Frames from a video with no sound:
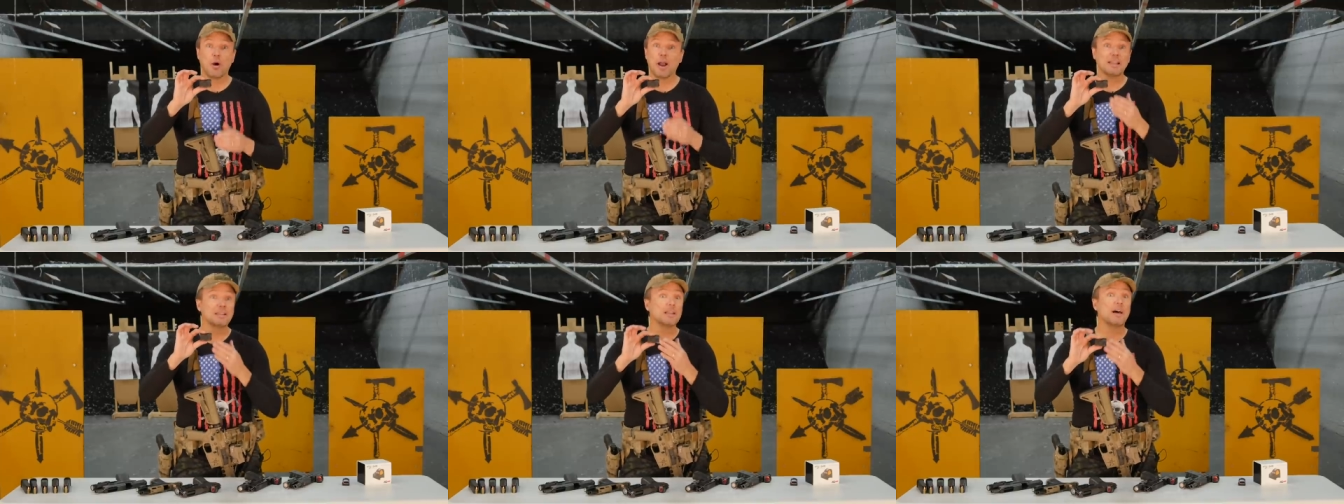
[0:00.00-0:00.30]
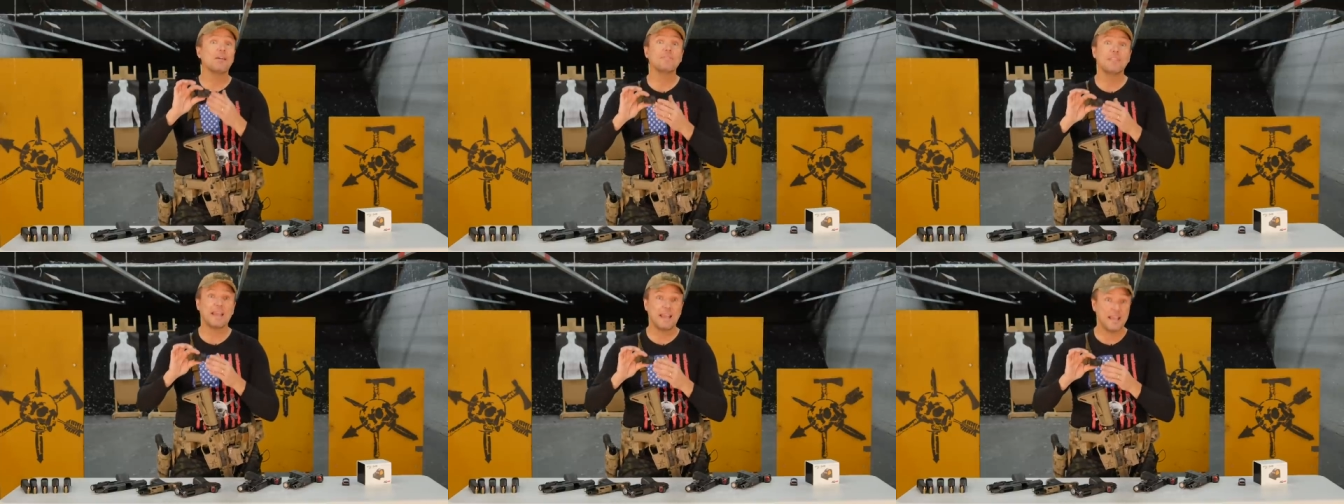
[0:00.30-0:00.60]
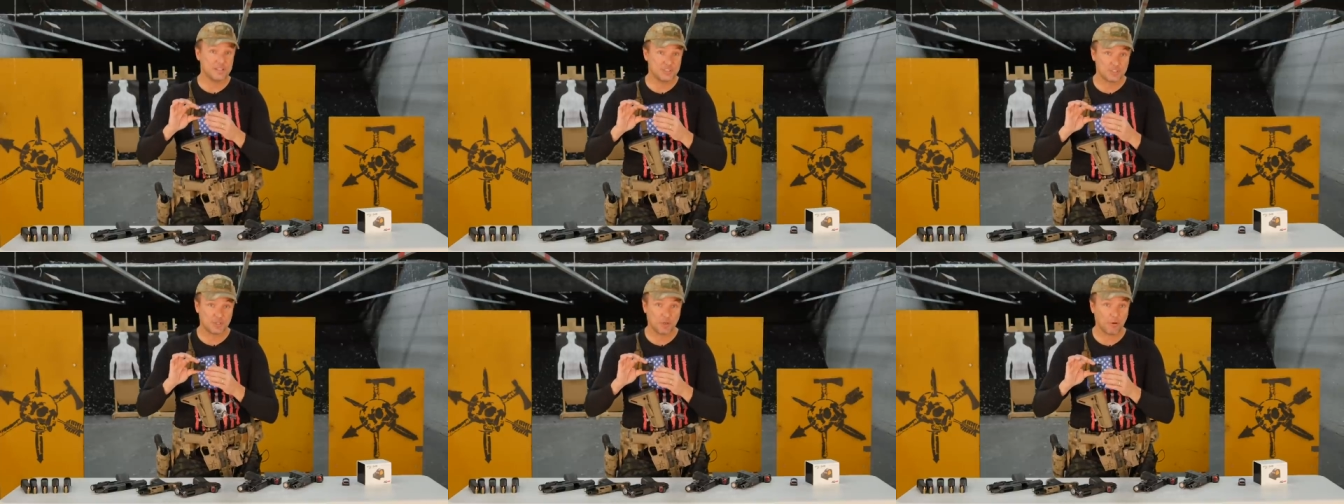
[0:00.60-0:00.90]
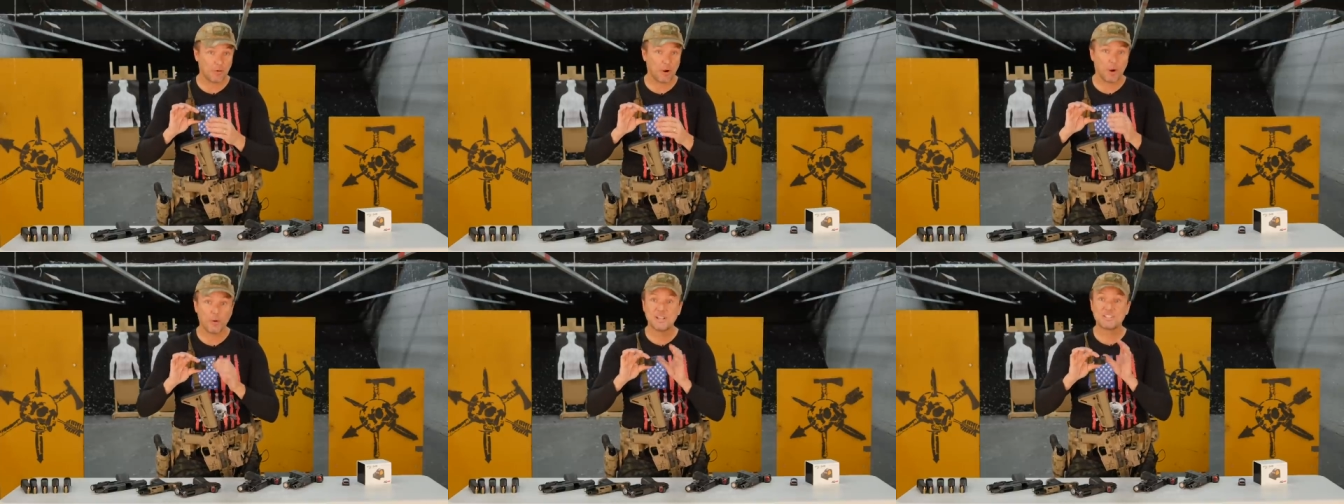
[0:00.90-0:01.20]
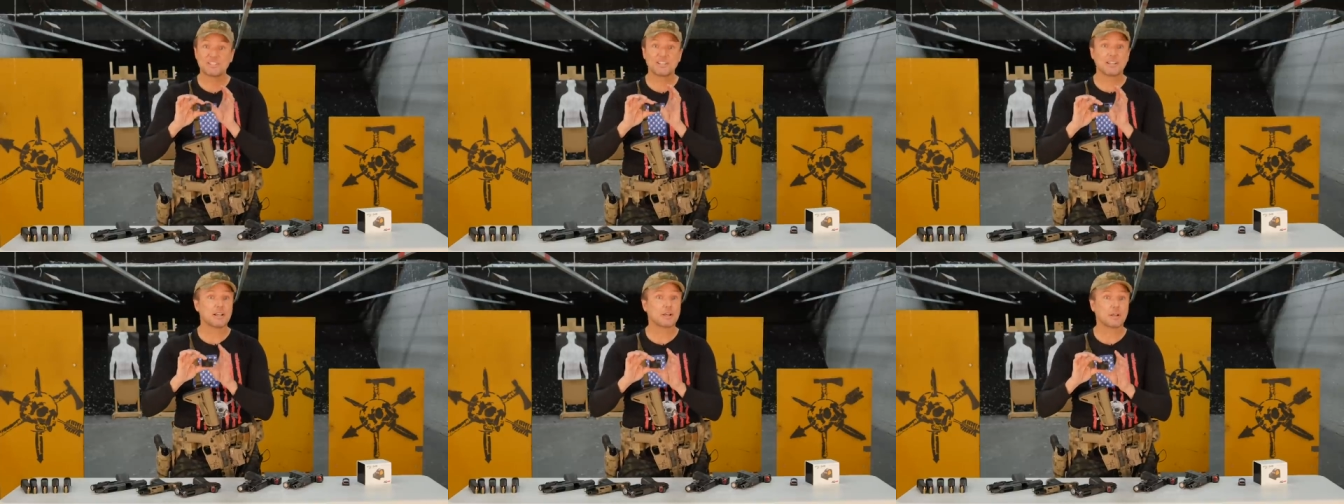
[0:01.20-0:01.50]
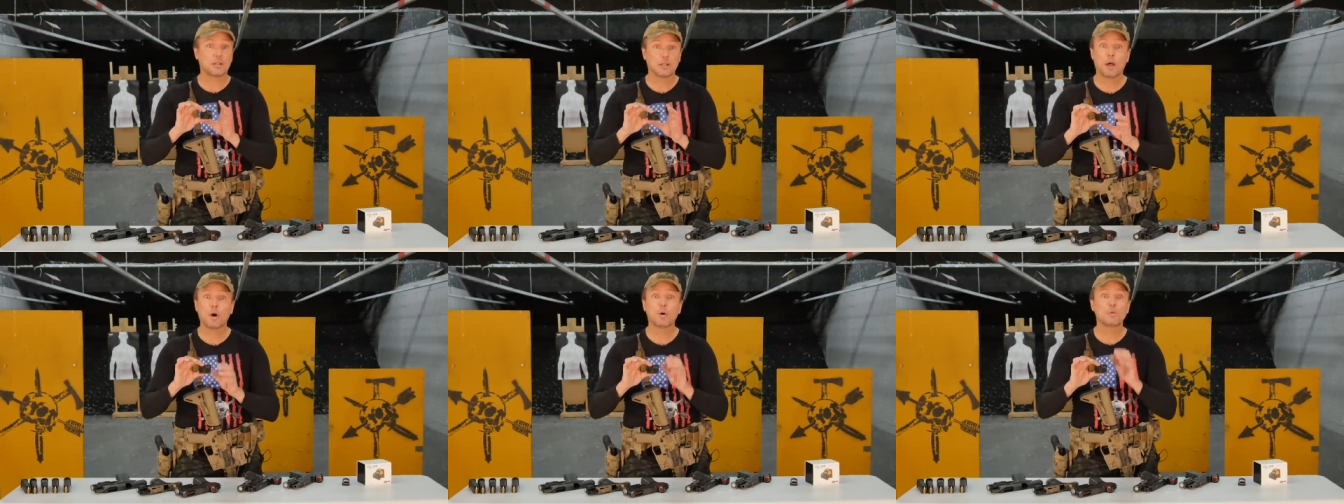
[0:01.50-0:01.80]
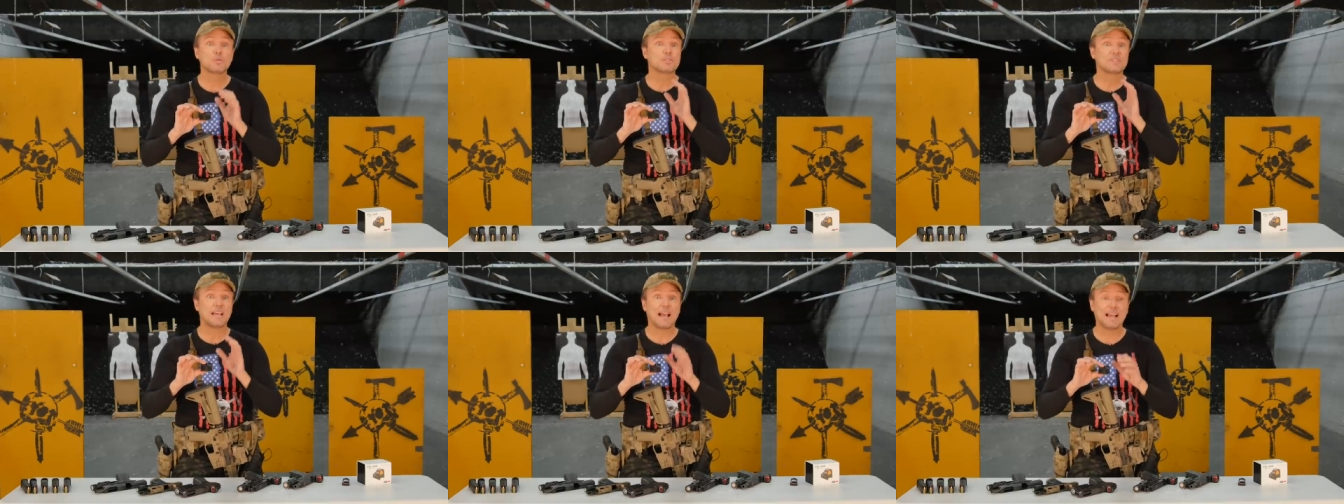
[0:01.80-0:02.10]
I love the ACRO. It's an
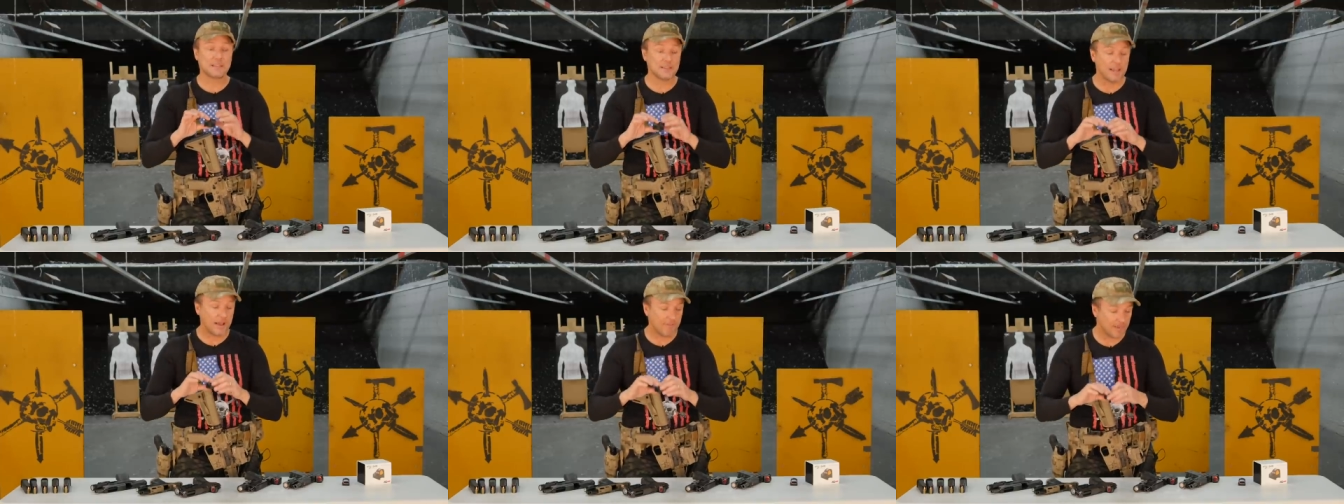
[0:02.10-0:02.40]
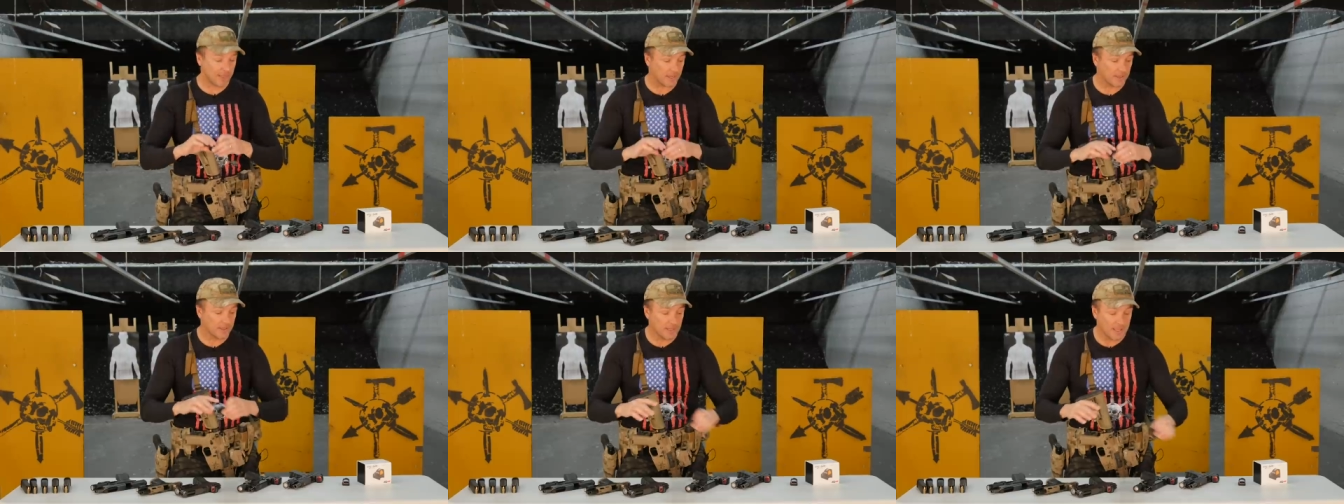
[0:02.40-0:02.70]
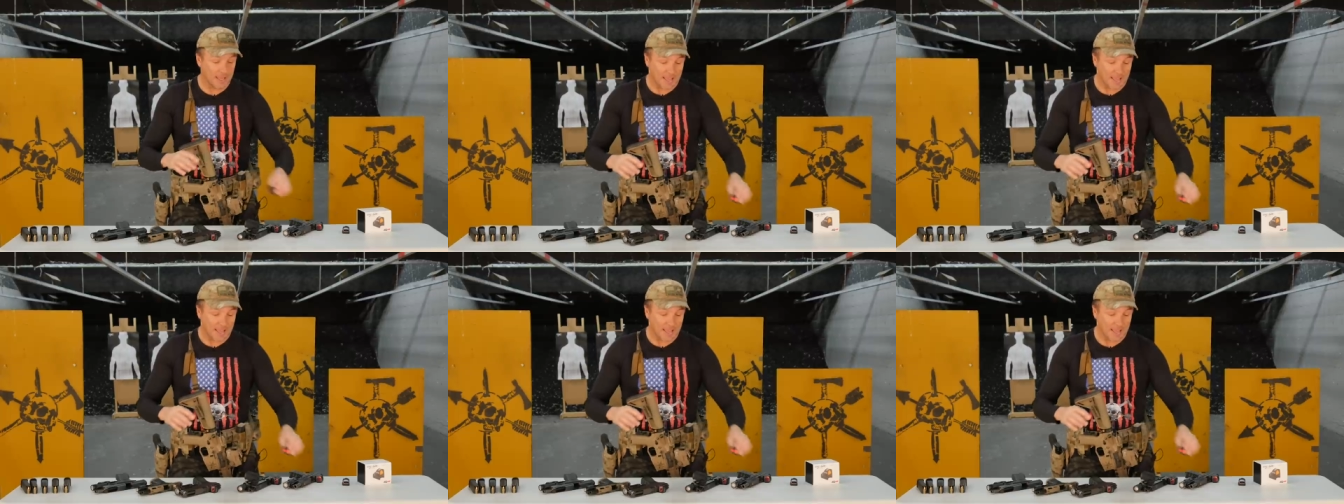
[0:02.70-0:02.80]
enclosed, I love it.